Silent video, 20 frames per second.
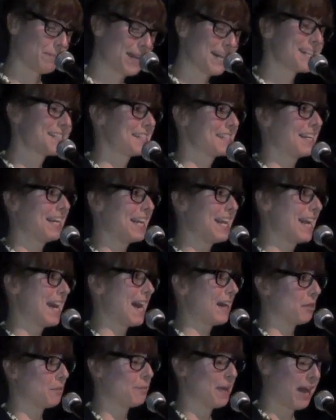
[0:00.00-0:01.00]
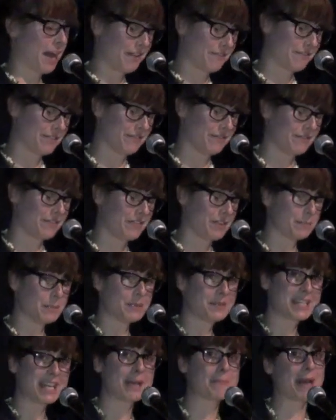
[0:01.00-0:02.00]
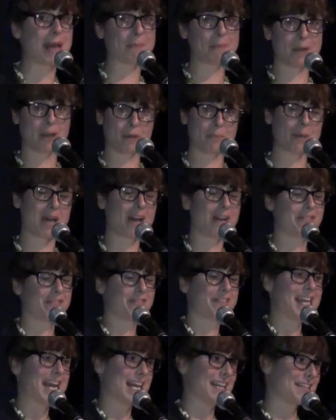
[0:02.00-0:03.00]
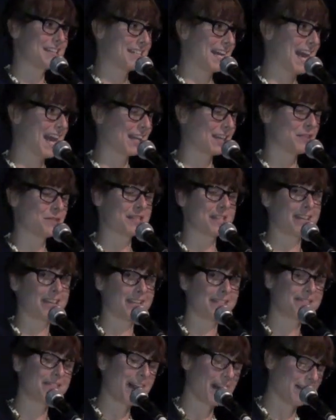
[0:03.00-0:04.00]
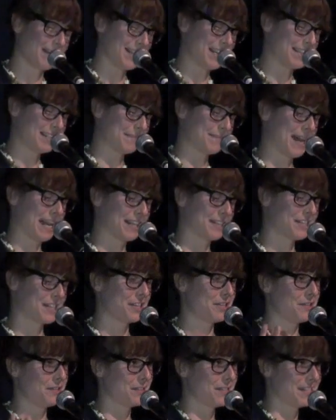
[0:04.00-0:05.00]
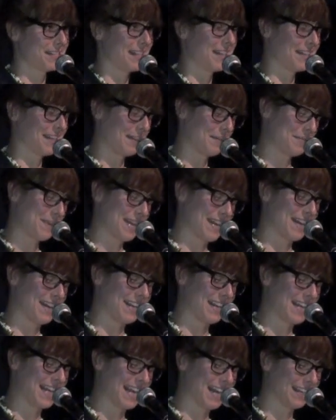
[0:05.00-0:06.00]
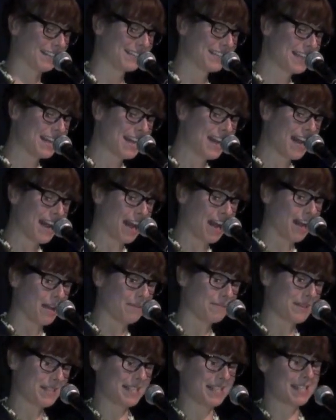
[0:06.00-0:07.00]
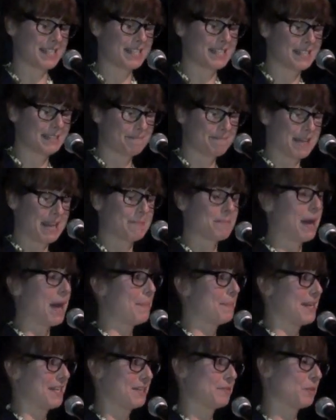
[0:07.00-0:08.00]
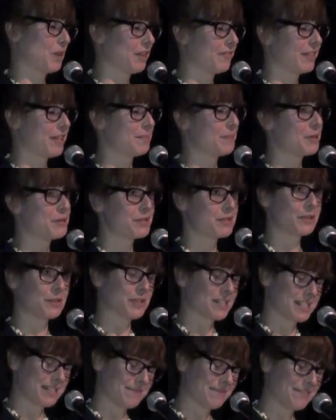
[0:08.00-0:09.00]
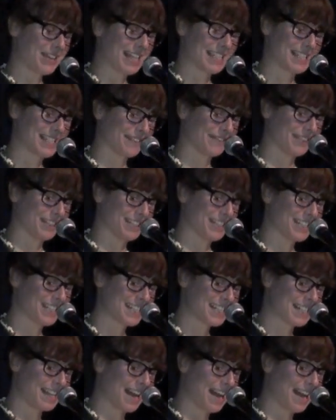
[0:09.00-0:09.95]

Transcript: personally and on behalf of the museum and on behalf of Taylour Chang, who's our theatre manager who just heard up here earlier. This is, in my opinion, one of our most awesome festivals,